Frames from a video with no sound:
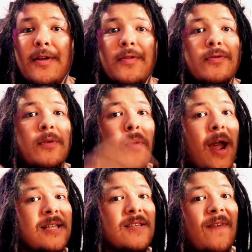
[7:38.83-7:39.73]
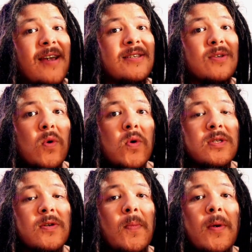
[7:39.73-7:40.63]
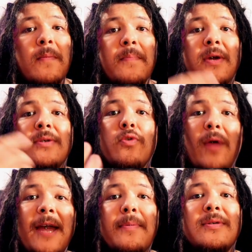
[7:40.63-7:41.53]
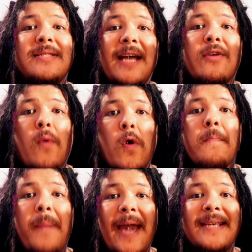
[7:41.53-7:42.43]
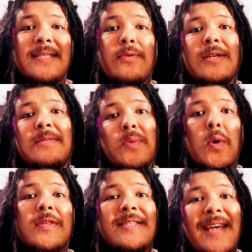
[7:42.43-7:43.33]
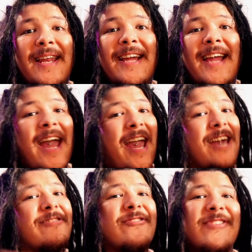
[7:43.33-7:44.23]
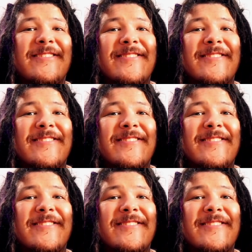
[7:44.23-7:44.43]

the practice phase is awesome because you're able to set your own pace to explore the setting and the system.